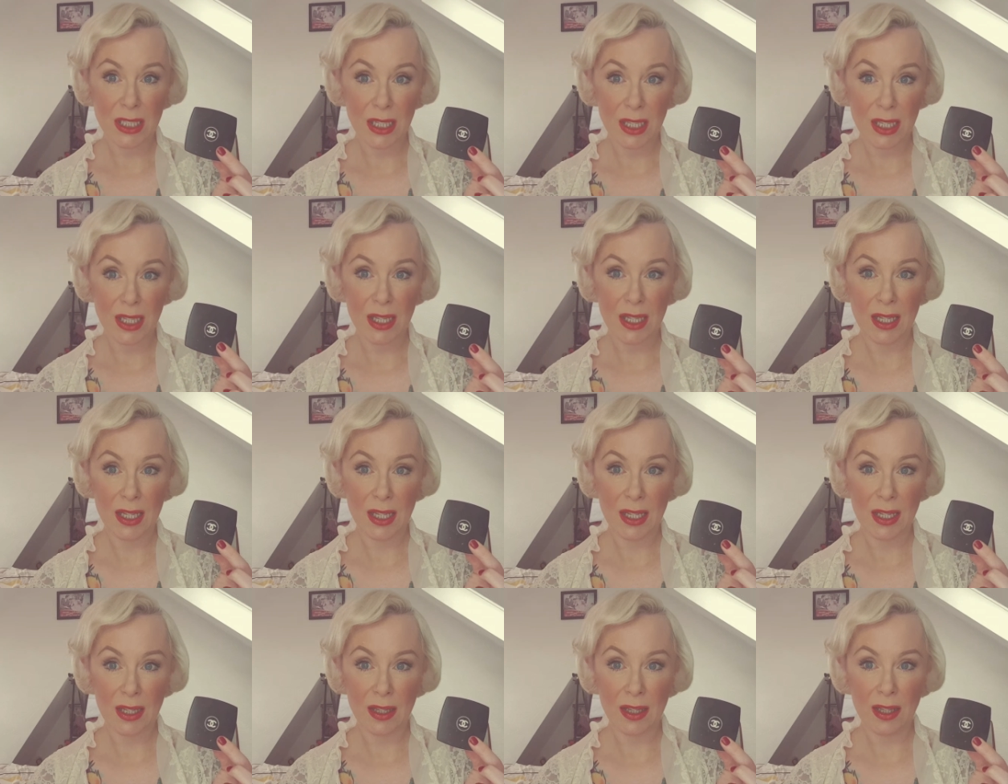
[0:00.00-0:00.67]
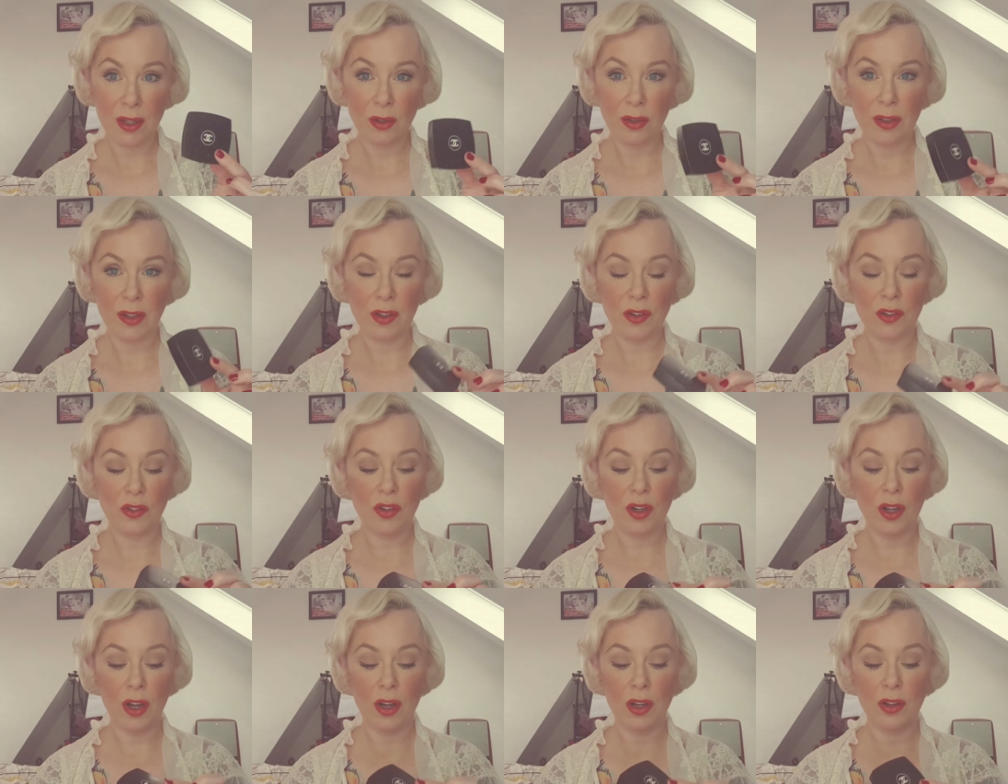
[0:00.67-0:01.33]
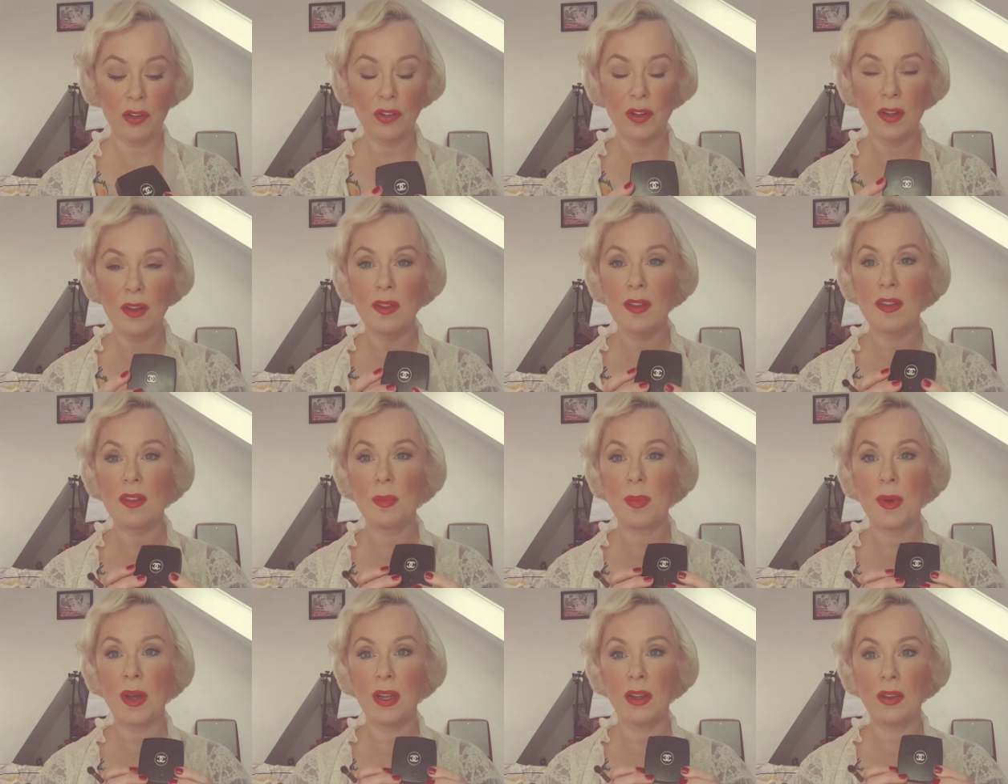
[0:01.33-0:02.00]
Yeah, guilty as charged. This
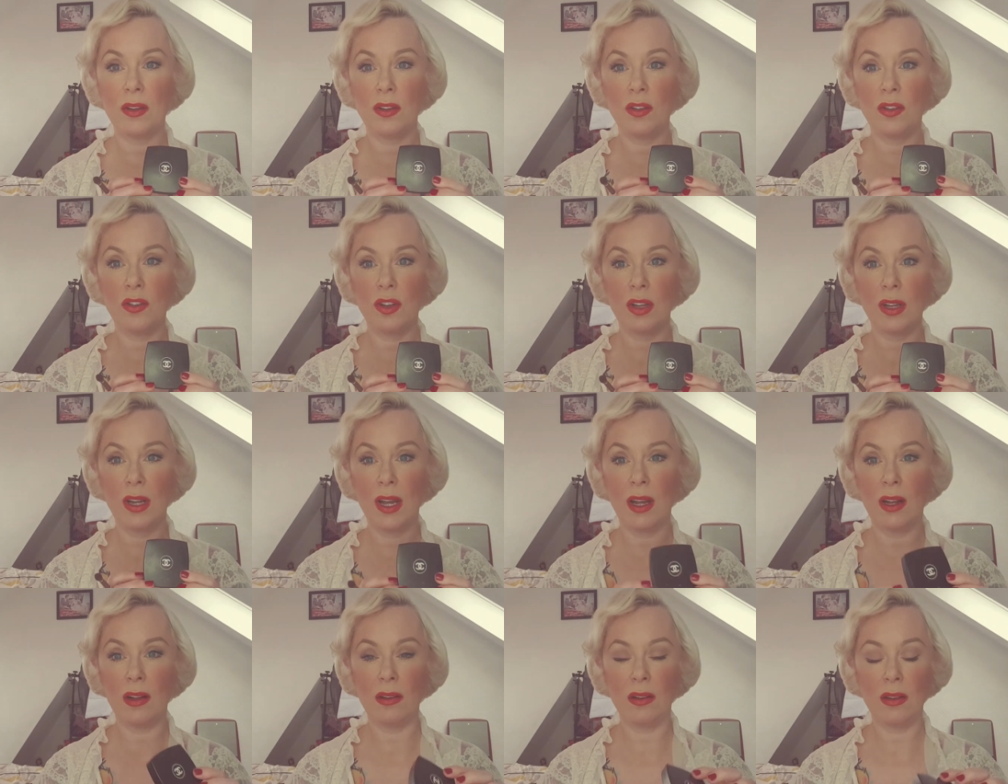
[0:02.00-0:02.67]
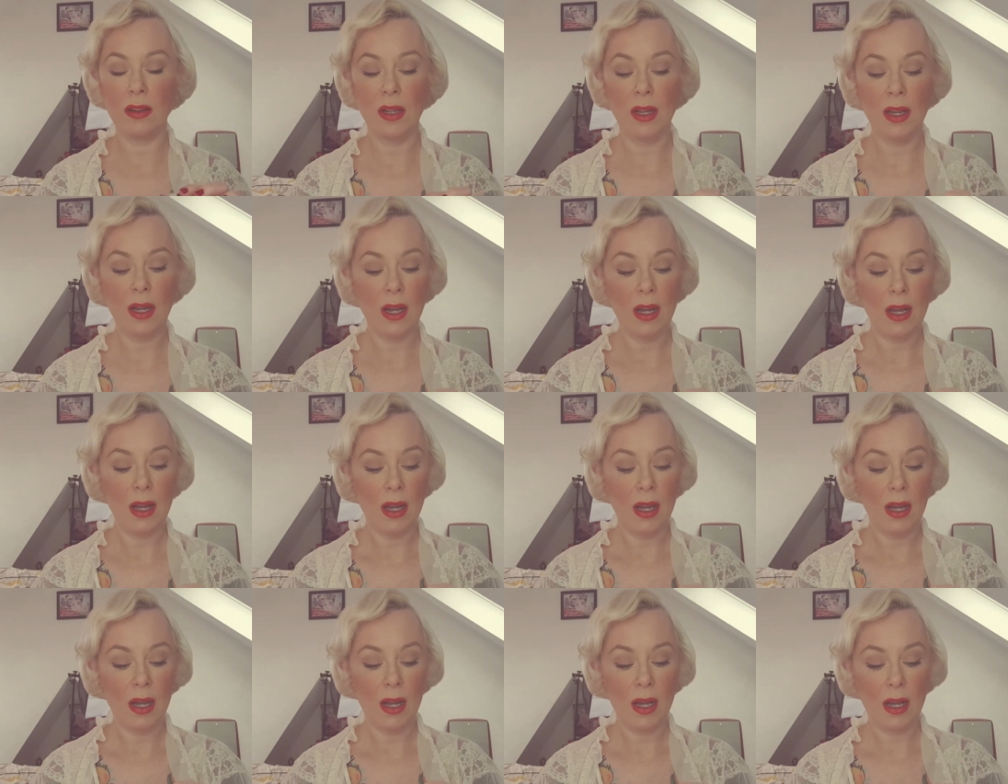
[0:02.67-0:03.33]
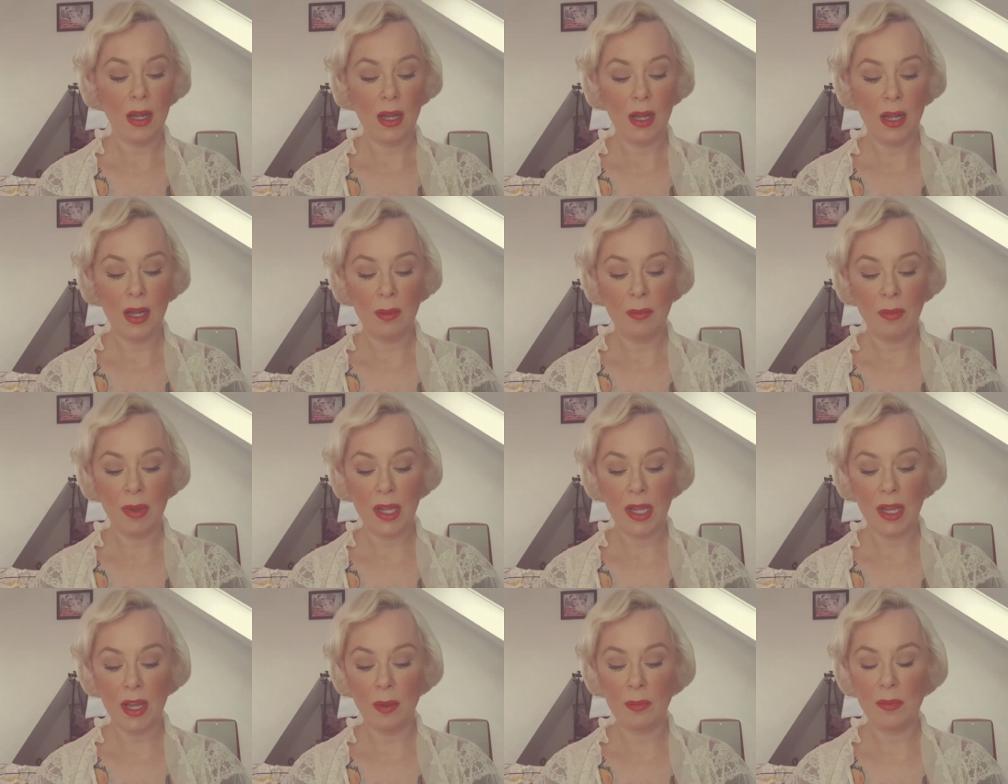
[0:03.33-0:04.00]
is by Chanel.
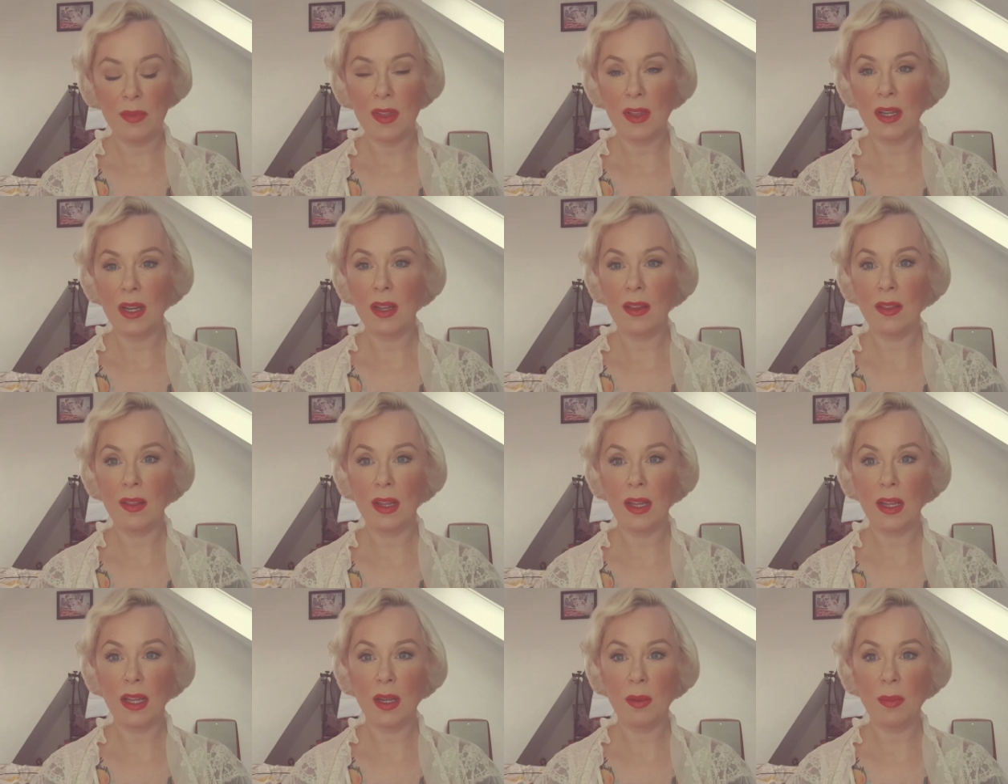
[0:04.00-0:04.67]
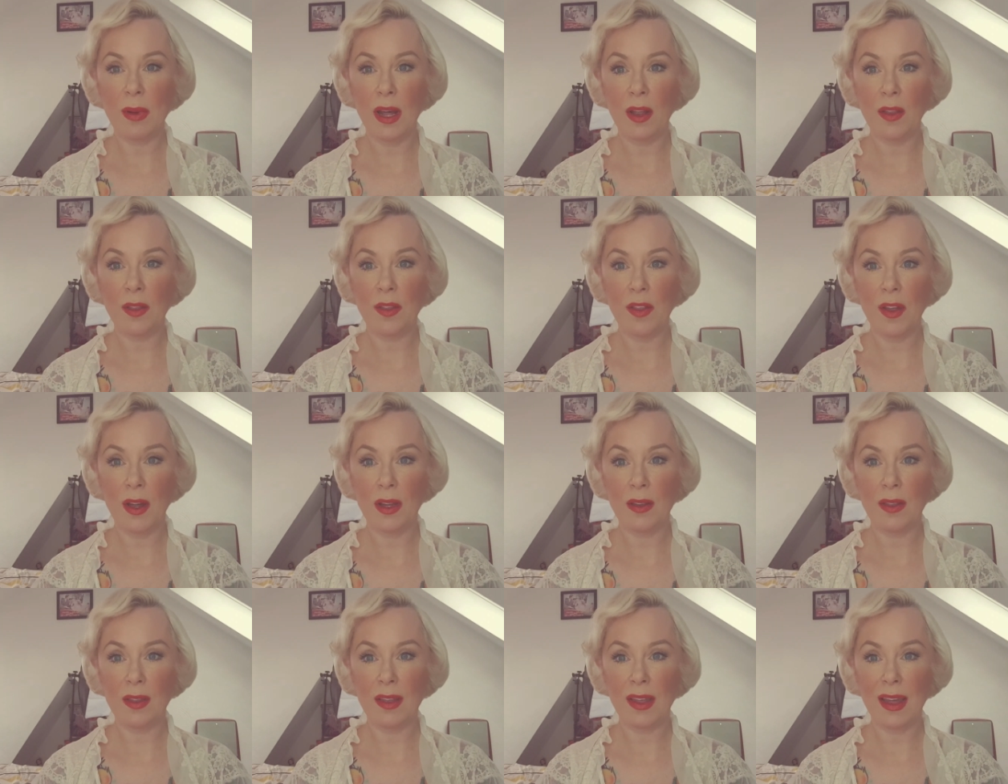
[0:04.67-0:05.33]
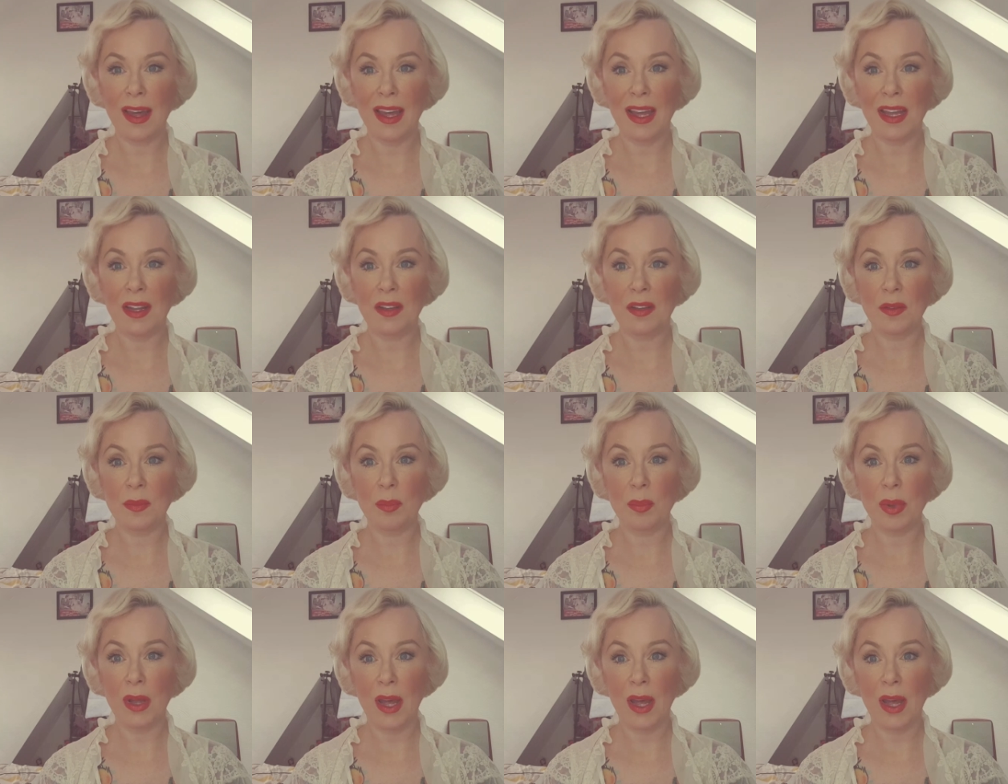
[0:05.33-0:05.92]
It comes in, I think, at about £38.